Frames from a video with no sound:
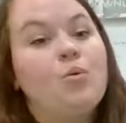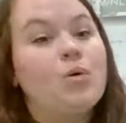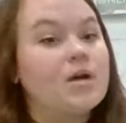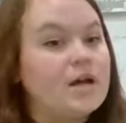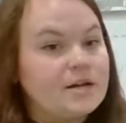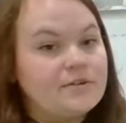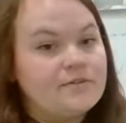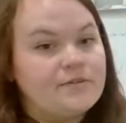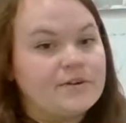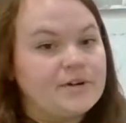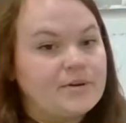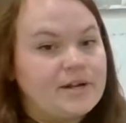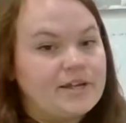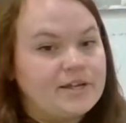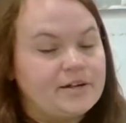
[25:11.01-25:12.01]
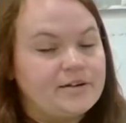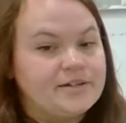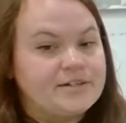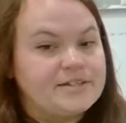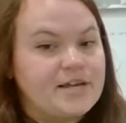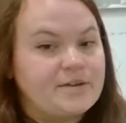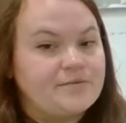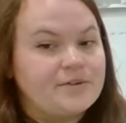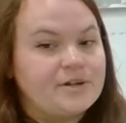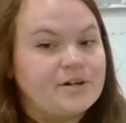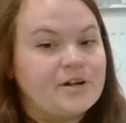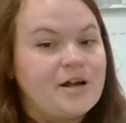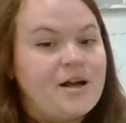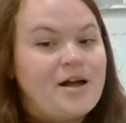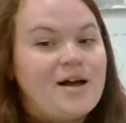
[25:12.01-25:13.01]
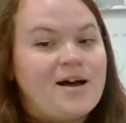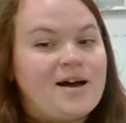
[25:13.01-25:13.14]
We'll cut it for you right here in Denver.